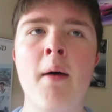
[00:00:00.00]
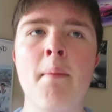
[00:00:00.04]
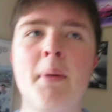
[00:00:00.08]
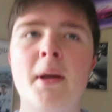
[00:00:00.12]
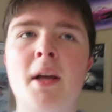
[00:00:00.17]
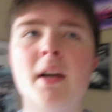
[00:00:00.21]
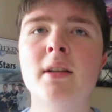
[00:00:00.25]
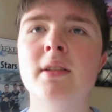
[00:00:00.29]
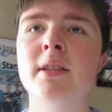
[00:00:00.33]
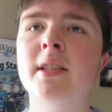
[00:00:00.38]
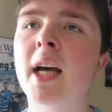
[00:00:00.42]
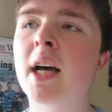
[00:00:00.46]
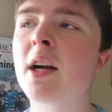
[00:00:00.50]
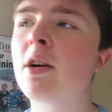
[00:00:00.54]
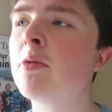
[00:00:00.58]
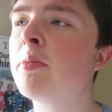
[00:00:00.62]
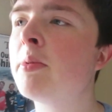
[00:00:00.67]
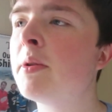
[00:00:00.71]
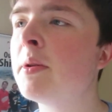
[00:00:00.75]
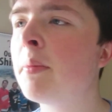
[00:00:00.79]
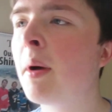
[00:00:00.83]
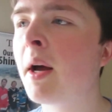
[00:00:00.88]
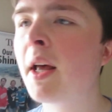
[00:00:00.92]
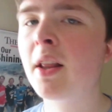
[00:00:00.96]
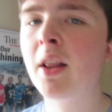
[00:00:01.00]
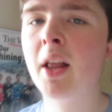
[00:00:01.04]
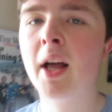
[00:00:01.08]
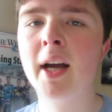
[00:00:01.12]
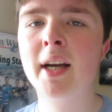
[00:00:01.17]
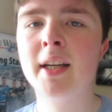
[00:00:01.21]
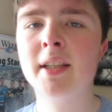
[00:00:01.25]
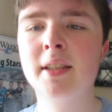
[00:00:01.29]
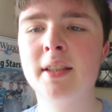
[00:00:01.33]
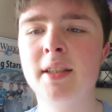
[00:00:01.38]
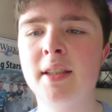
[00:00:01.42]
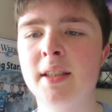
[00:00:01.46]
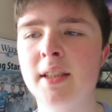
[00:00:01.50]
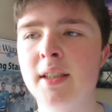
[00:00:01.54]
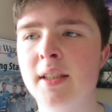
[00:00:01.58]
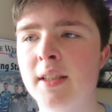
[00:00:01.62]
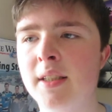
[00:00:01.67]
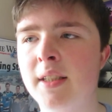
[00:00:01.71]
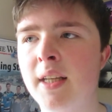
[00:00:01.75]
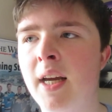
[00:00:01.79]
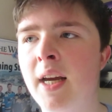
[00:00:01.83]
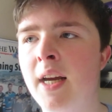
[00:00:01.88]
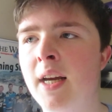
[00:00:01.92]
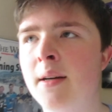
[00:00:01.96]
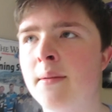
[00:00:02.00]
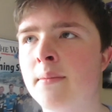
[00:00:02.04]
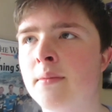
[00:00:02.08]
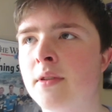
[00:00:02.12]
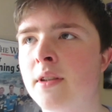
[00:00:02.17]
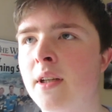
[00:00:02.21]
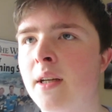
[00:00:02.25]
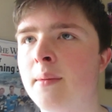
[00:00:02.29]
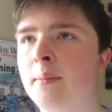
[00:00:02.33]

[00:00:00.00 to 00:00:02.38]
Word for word: because that'll be my last exams.